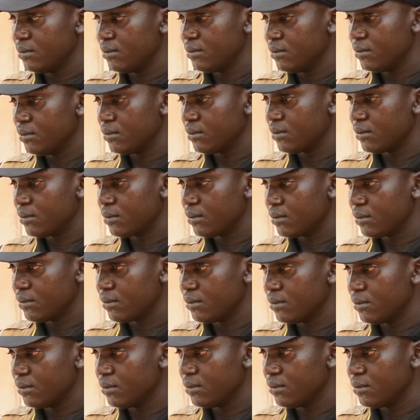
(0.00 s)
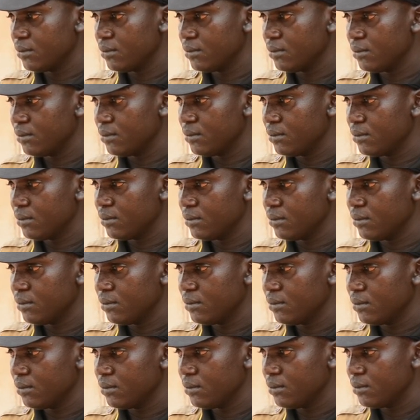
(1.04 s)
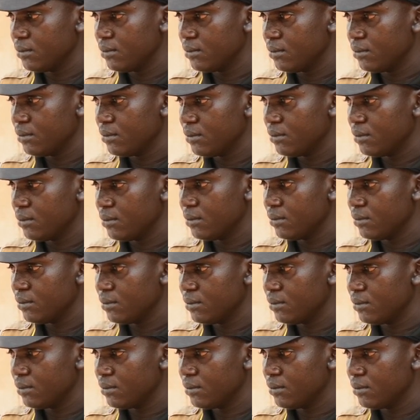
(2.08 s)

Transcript: (not speaking)